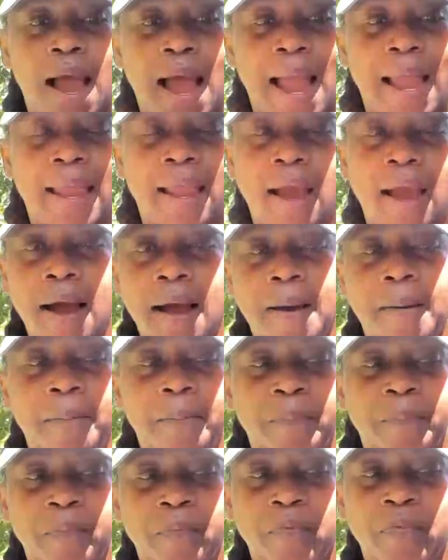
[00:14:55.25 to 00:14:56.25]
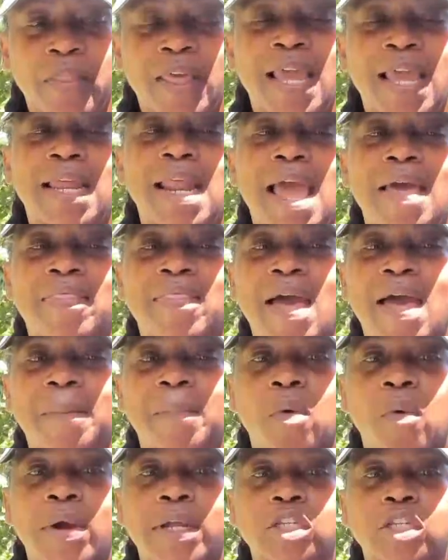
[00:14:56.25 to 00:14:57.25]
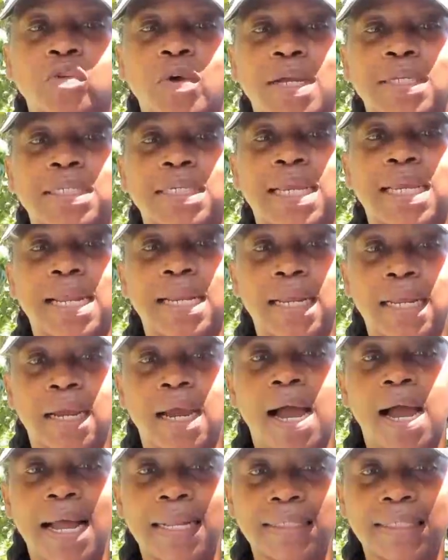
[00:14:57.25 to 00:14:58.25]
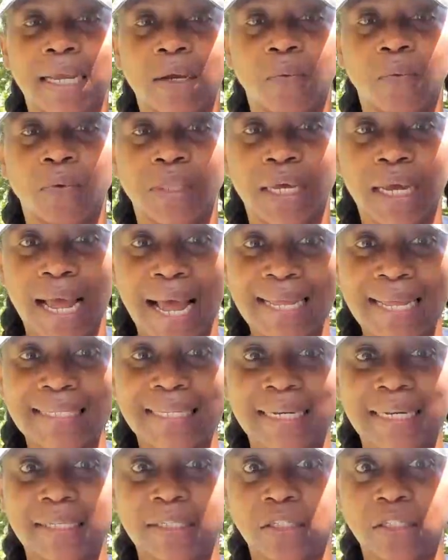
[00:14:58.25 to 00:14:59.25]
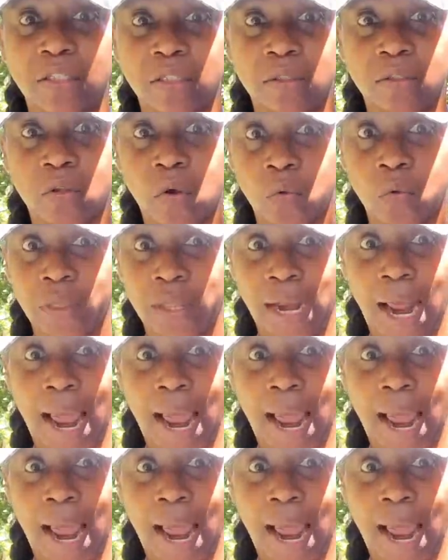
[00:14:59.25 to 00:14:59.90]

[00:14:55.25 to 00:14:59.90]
I then at that point tried to get in contact with the consulates so that